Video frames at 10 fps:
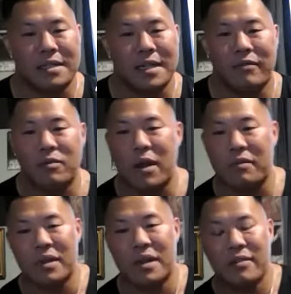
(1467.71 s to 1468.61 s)
having my
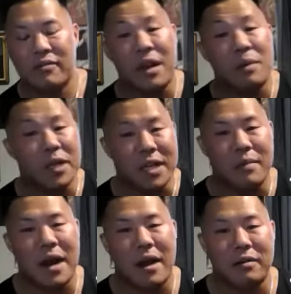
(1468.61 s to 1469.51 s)
family come
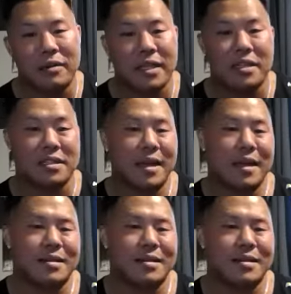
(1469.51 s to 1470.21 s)
out in the stands.